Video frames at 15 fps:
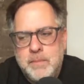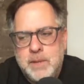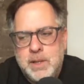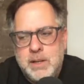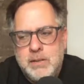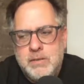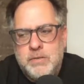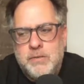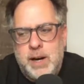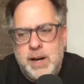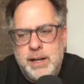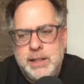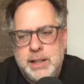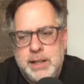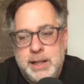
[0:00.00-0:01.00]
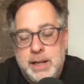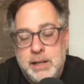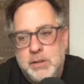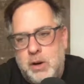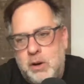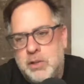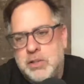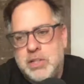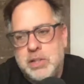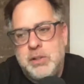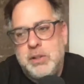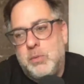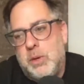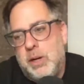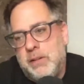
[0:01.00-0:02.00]
finding, and also you
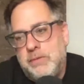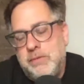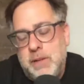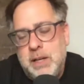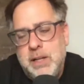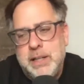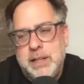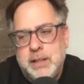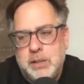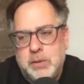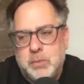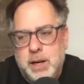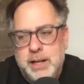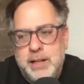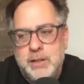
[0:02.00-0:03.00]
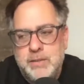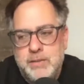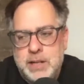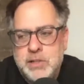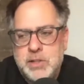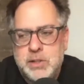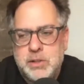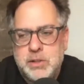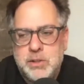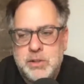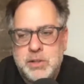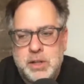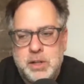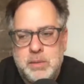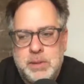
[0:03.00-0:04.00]
want to find the right investor who's
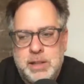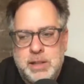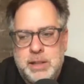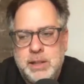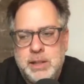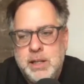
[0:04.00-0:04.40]
going to be